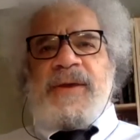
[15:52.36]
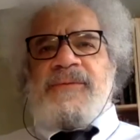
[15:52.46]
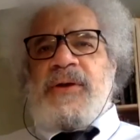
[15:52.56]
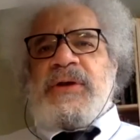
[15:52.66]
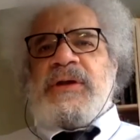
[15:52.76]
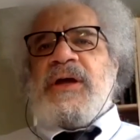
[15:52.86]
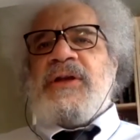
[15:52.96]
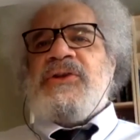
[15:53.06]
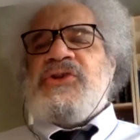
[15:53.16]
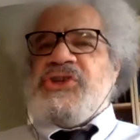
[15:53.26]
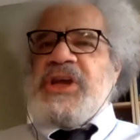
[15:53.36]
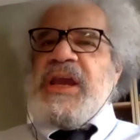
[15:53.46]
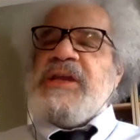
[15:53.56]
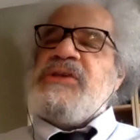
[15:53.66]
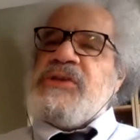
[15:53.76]
Frederick Douglass
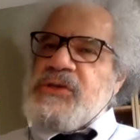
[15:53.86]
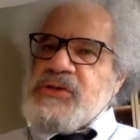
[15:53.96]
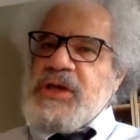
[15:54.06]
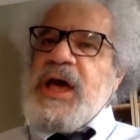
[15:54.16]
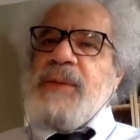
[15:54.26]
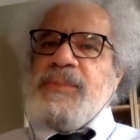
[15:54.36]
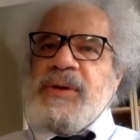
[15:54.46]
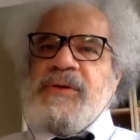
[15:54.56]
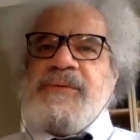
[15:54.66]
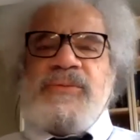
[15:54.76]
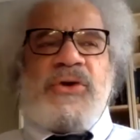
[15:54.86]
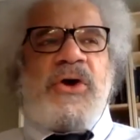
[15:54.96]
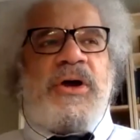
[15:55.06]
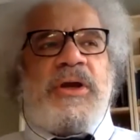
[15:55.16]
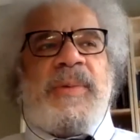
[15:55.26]
changed his topic from
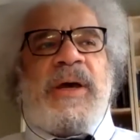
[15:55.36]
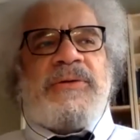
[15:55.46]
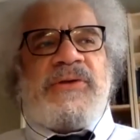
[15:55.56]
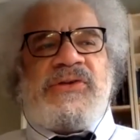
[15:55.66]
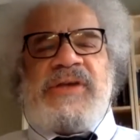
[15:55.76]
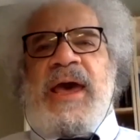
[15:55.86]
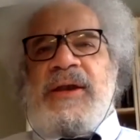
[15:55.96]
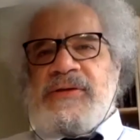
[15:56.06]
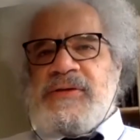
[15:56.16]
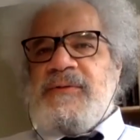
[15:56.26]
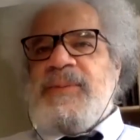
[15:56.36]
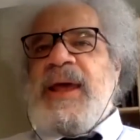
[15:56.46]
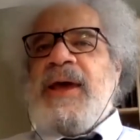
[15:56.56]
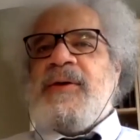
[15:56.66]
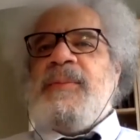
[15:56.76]
talking about the status of
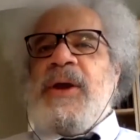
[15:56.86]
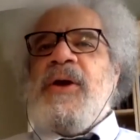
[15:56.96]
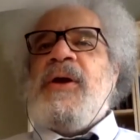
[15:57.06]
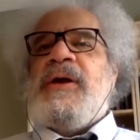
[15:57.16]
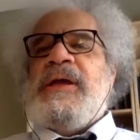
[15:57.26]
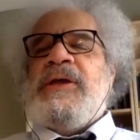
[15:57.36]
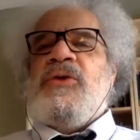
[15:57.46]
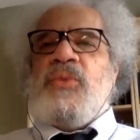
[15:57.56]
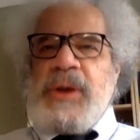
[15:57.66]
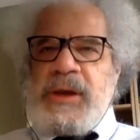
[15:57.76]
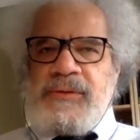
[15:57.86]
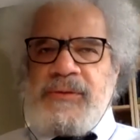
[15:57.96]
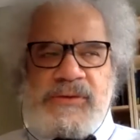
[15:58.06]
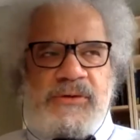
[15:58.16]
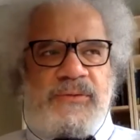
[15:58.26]
Black America in the wake of
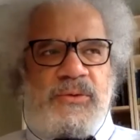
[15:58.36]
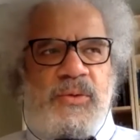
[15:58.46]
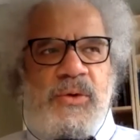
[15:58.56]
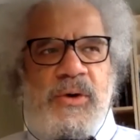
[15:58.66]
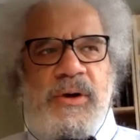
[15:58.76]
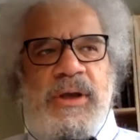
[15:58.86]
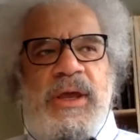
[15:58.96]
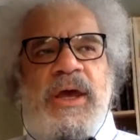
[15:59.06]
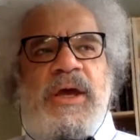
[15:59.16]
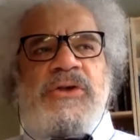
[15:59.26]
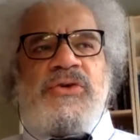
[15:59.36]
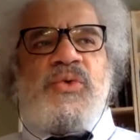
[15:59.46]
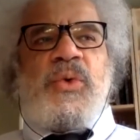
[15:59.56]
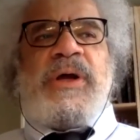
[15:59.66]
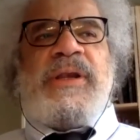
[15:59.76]
the Civil War to
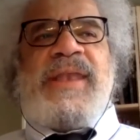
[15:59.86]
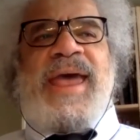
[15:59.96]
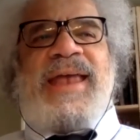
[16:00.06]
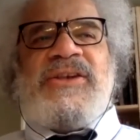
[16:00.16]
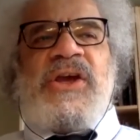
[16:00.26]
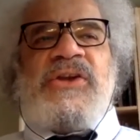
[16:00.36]
one that